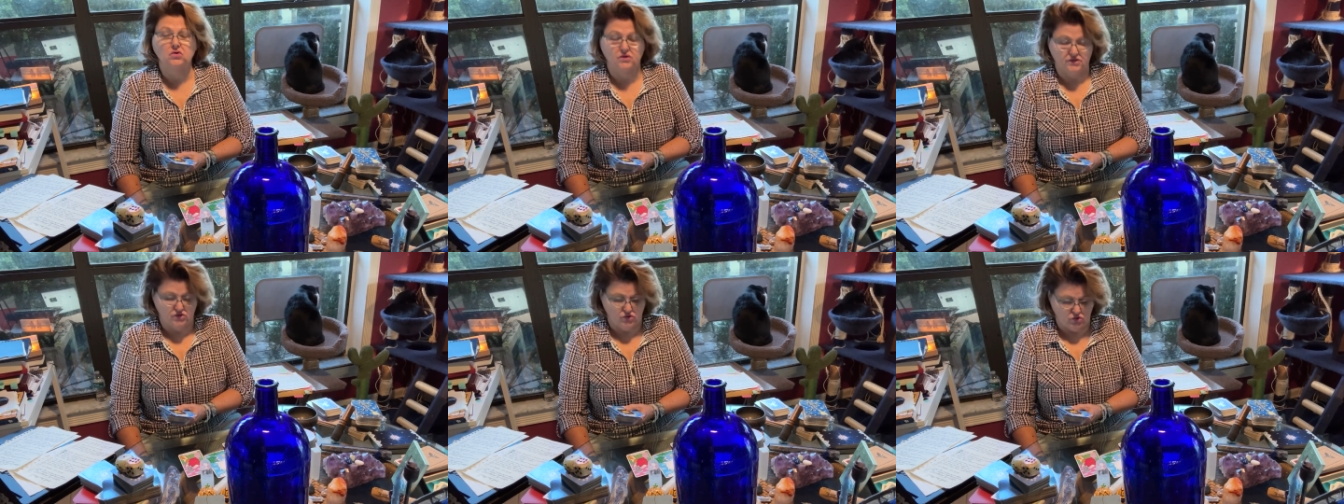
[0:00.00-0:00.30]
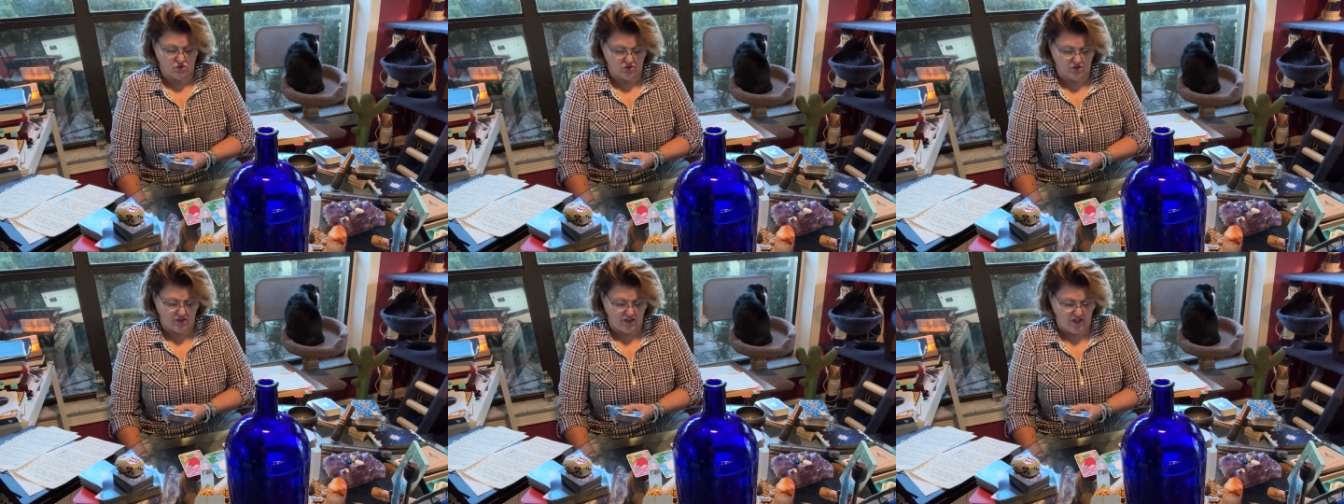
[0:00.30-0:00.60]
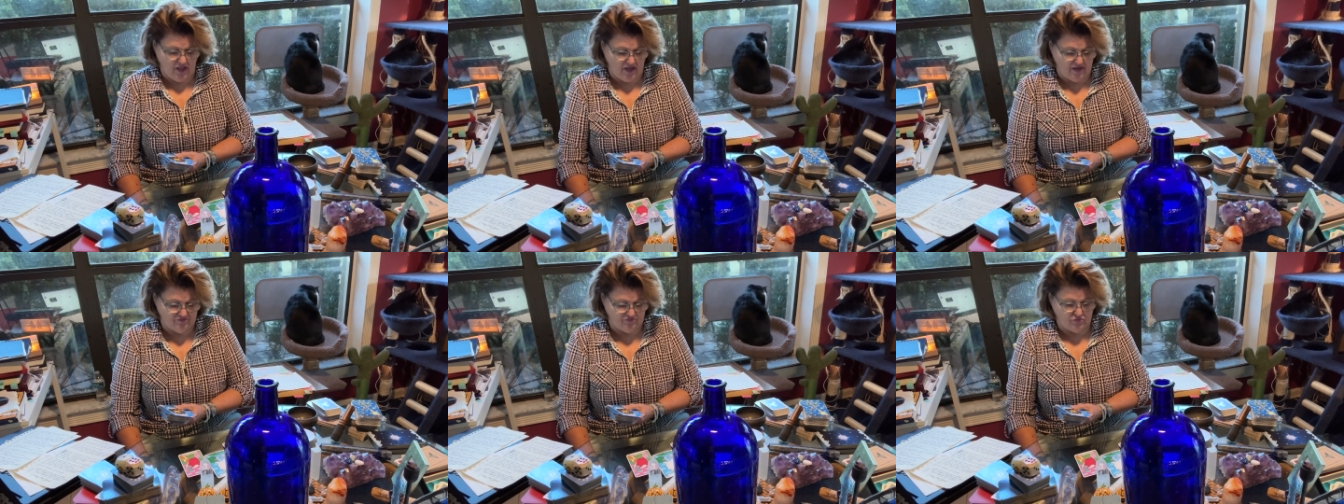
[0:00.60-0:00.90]
in your
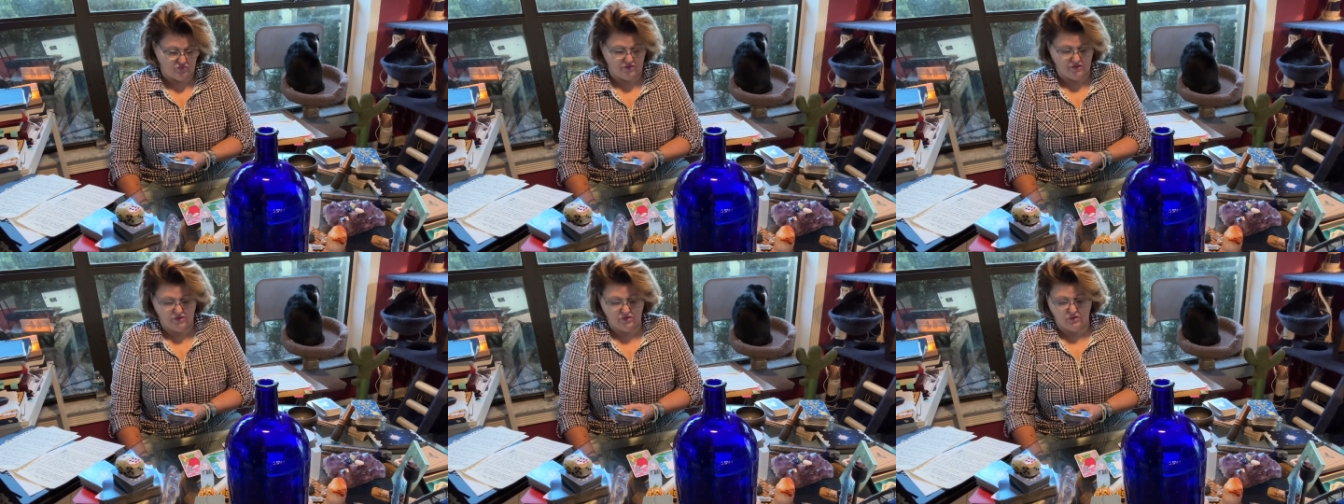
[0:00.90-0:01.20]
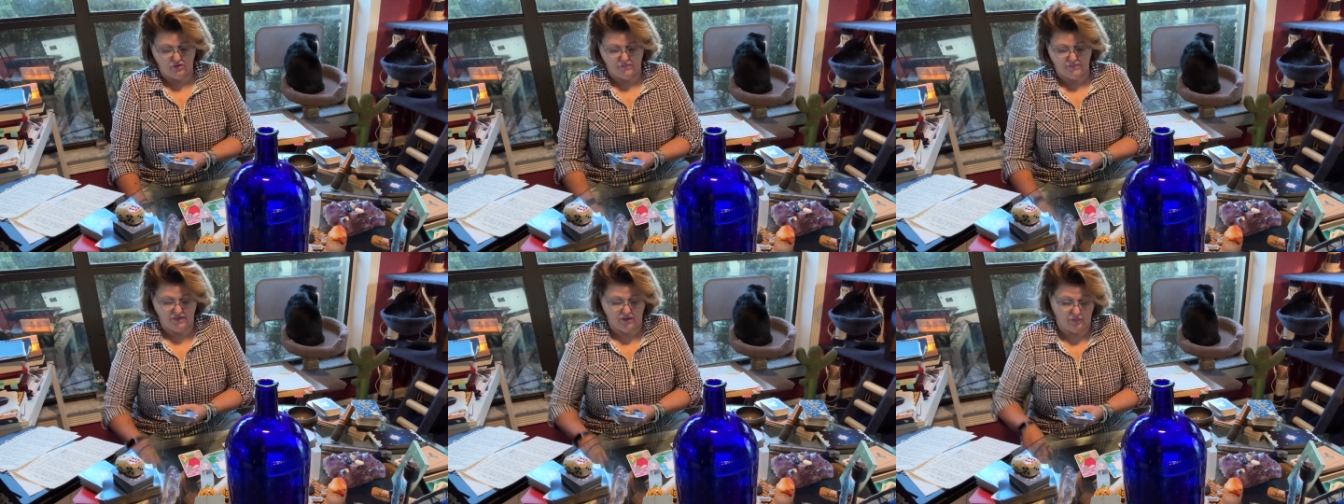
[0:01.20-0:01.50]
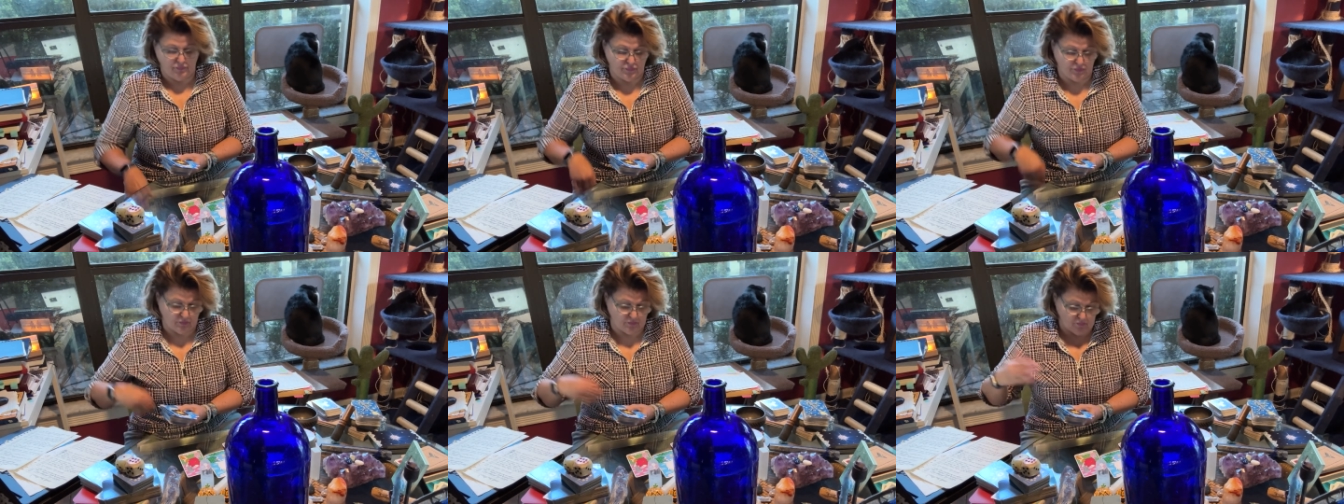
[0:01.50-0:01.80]
life, whether it be a
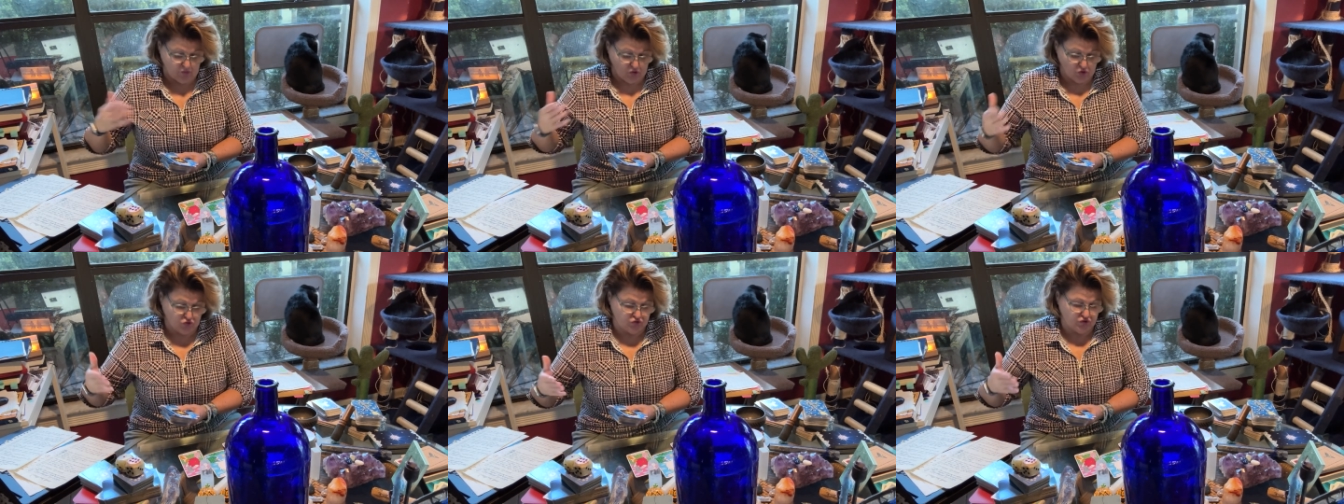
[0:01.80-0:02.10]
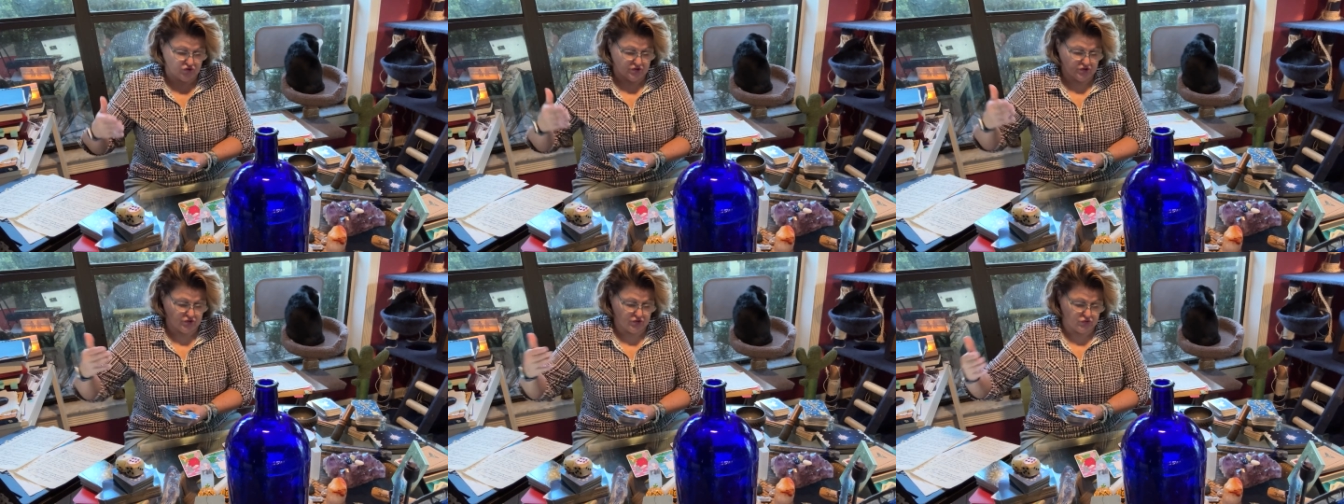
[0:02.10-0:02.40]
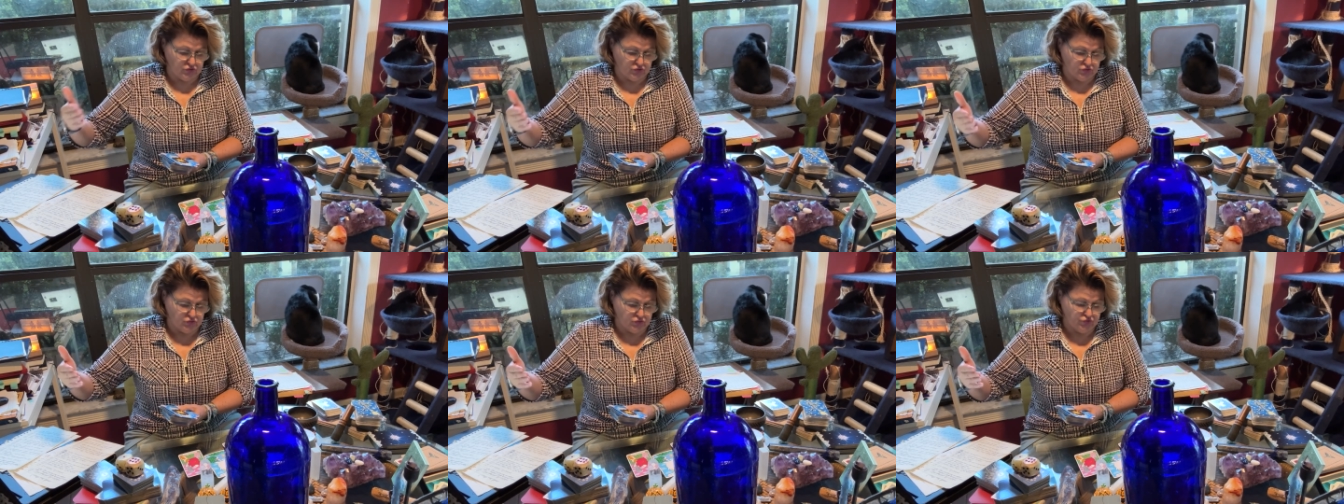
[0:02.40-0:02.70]
promotion, a
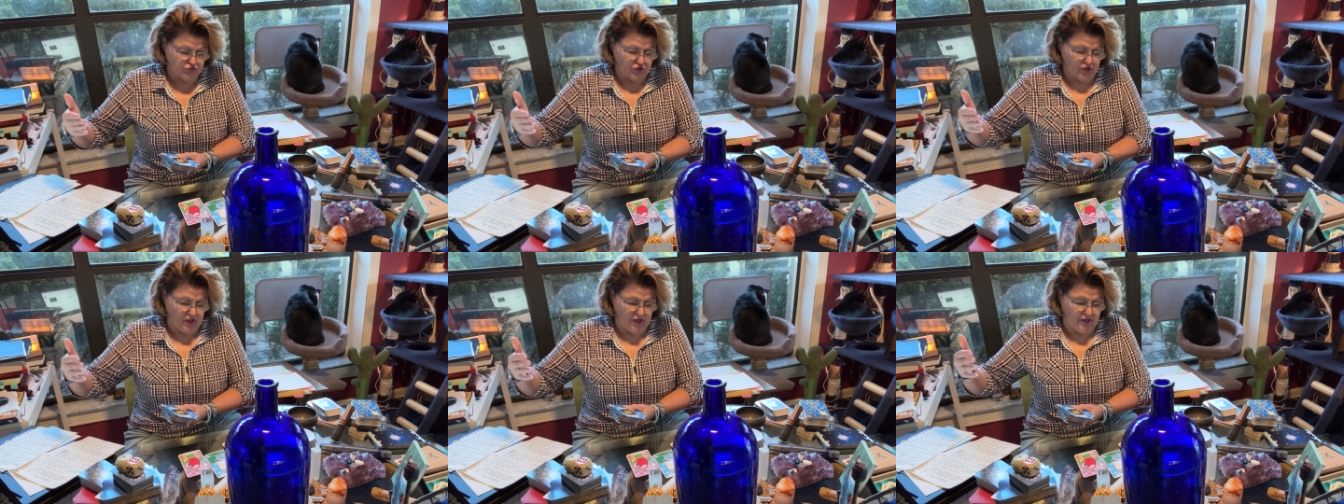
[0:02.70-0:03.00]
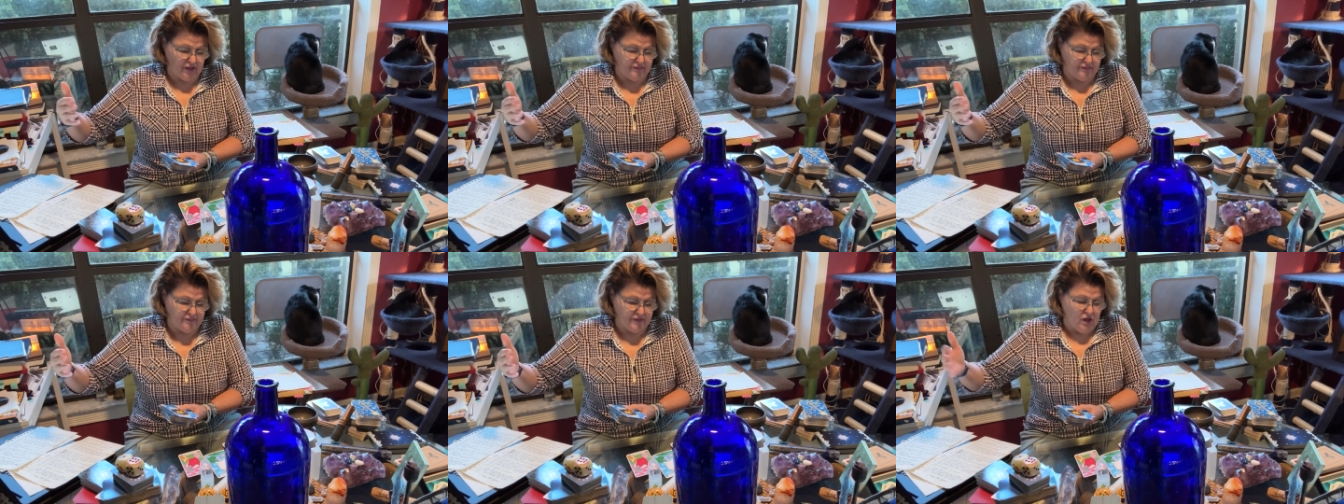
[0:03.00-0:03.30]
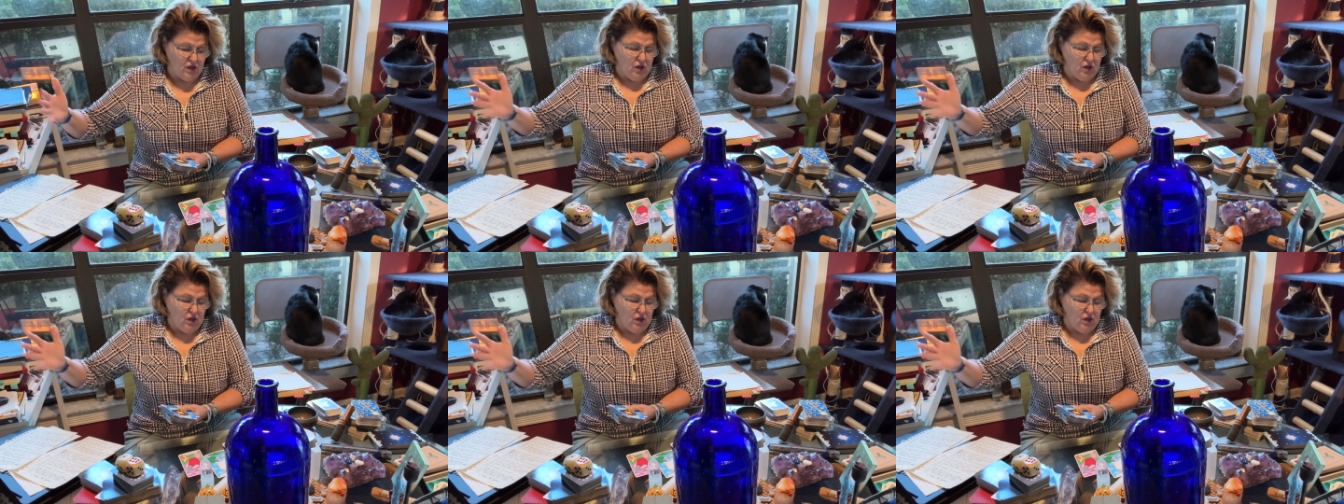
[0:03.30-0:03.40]
new job,